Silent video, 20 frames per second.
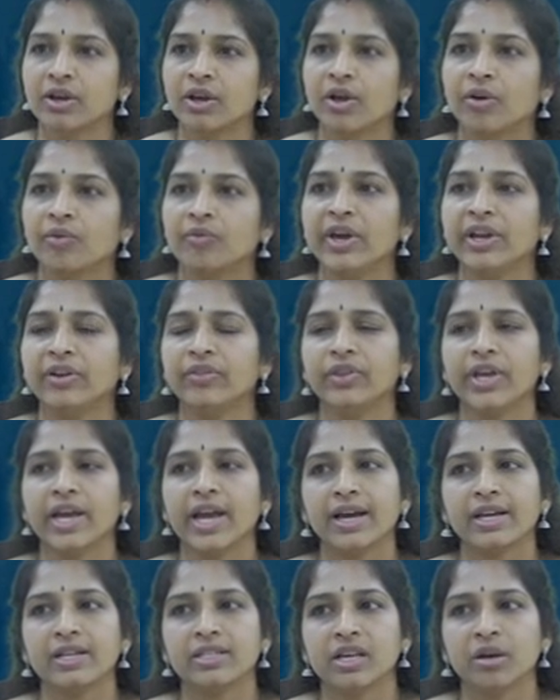when they
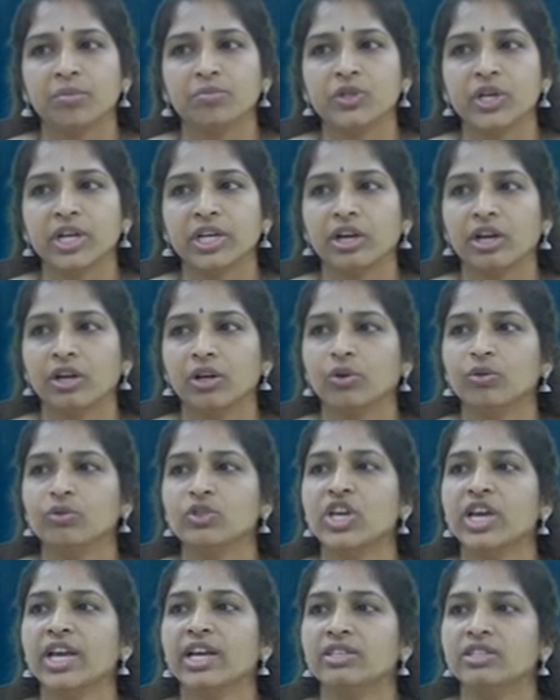are subjected to
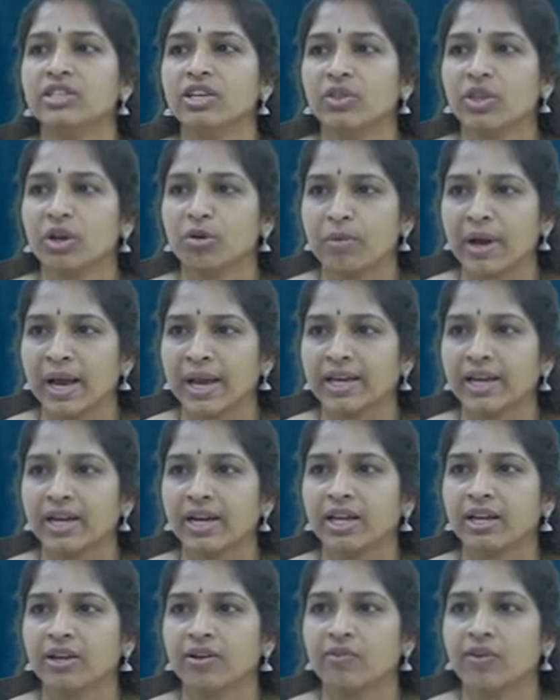change in the
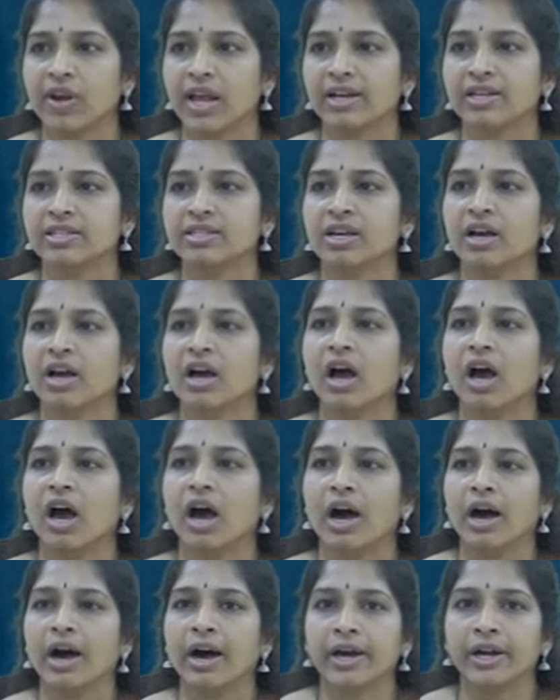magnetic flux,
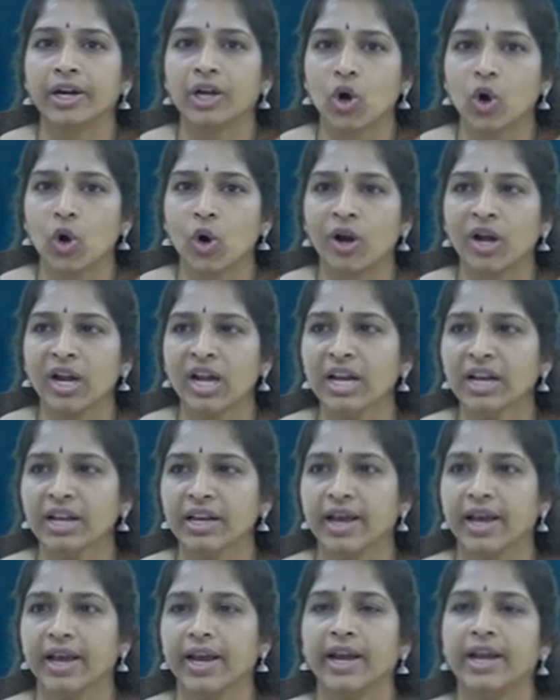are called
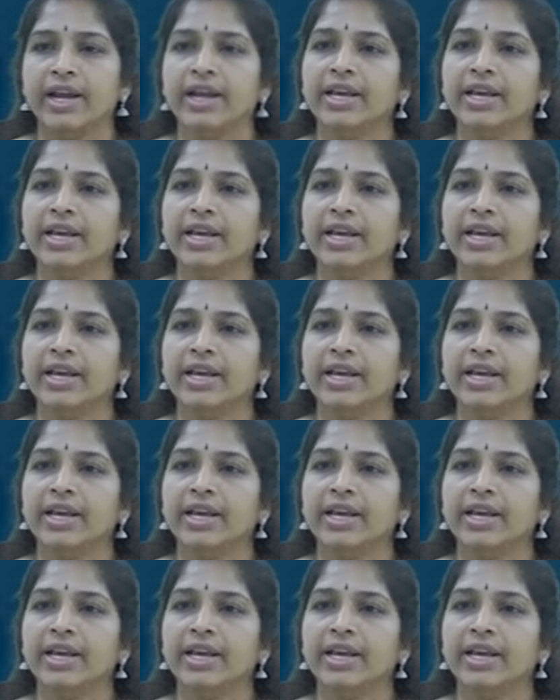eddy